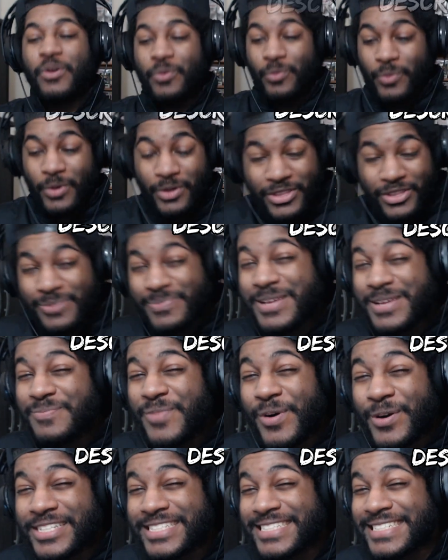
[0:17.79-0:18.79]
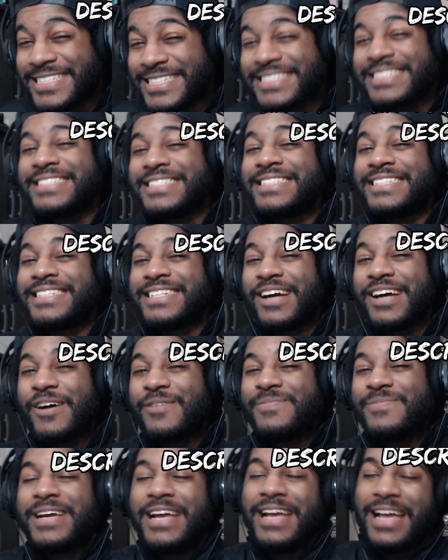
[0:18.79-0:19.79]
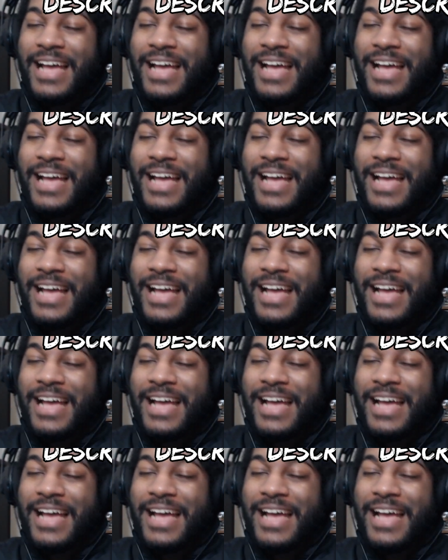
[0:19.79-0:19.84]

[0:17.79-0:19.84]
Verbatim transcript: Will there be more seasons to come?